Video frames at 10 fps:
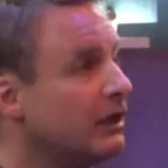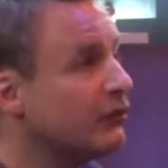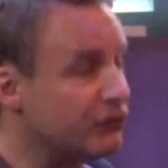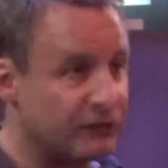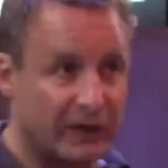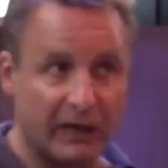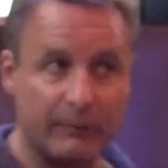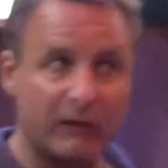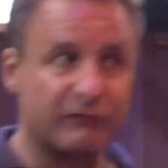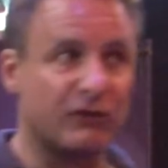So if you care
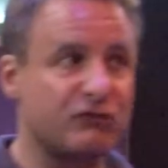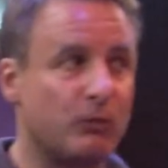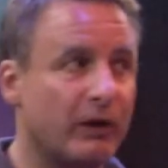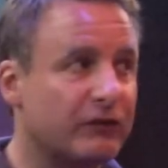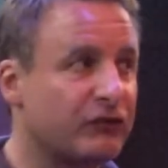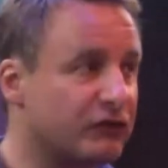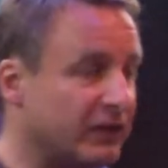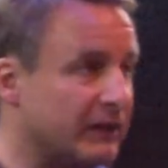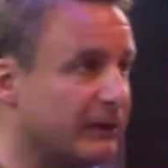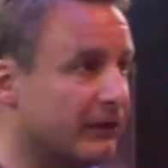about freshwater
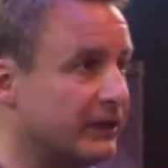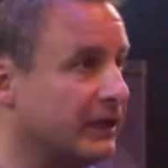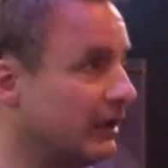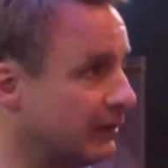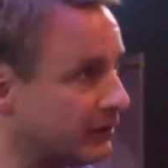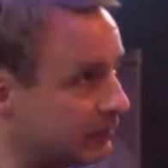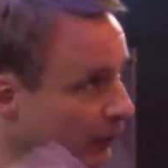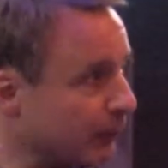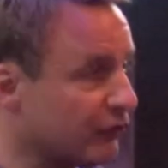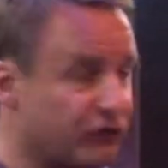sustainability on a
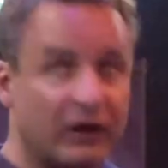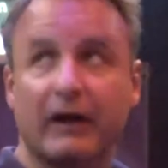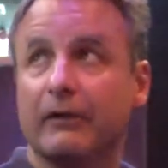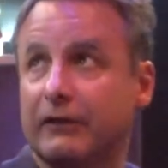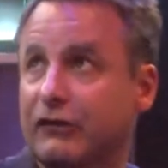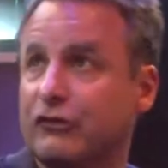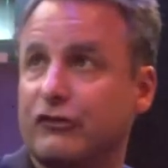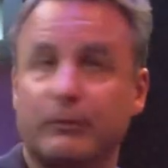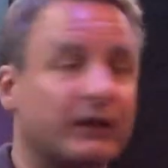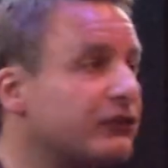global scale, these are
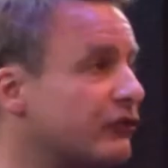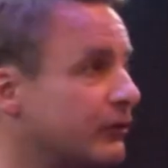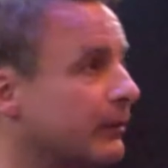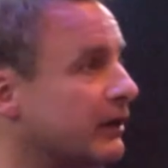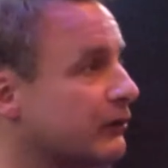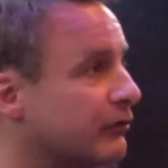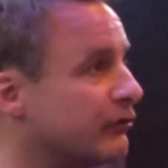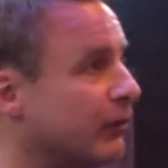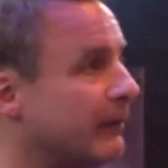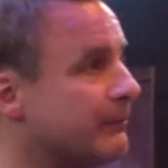some places you want to look for.